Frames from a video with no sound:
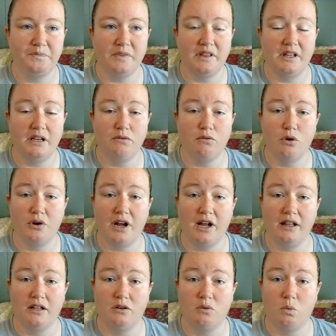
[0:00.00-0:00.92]
The Rhode
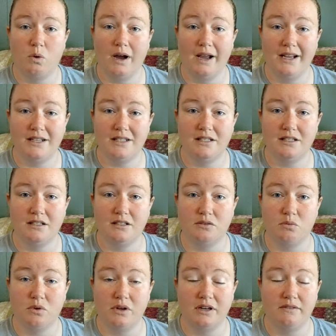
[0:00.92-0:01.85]
Island White
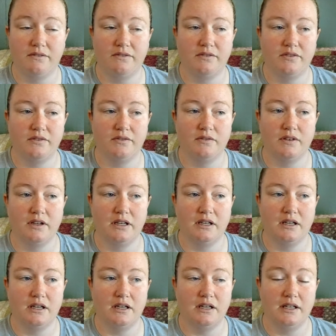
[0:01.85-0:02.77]
is one of
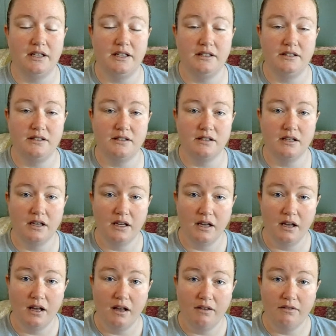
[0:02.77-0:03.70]
his
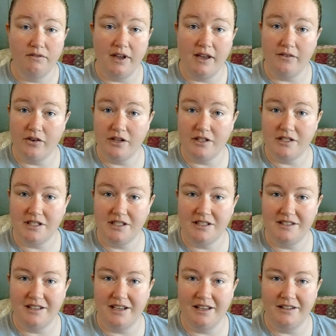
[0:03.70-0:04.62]
favorites, he
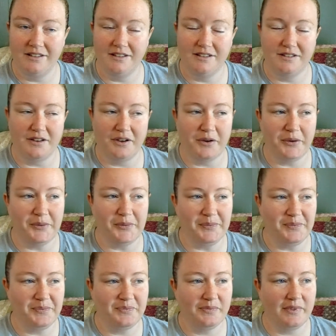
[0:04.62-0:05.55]
said, so
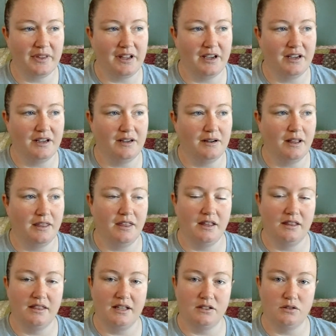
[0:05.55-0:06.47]
I
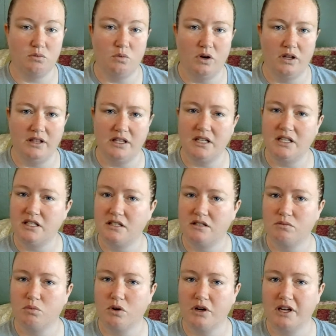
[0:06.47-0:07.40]
think that's one that
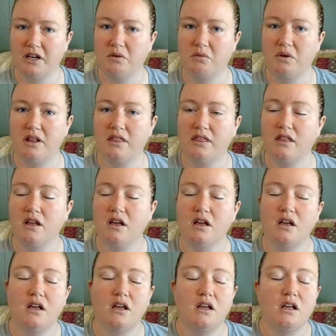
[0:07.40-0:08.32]
he's working with.
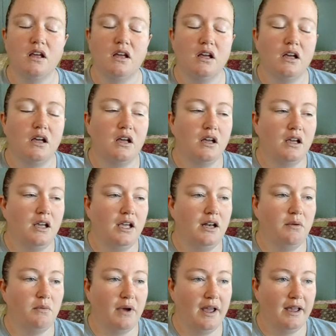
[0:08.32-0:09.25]

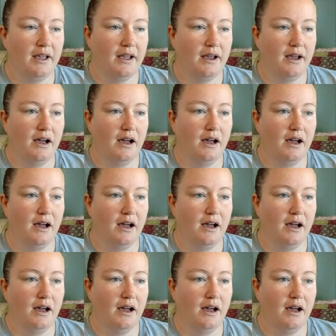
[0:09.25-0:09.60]
Anyway,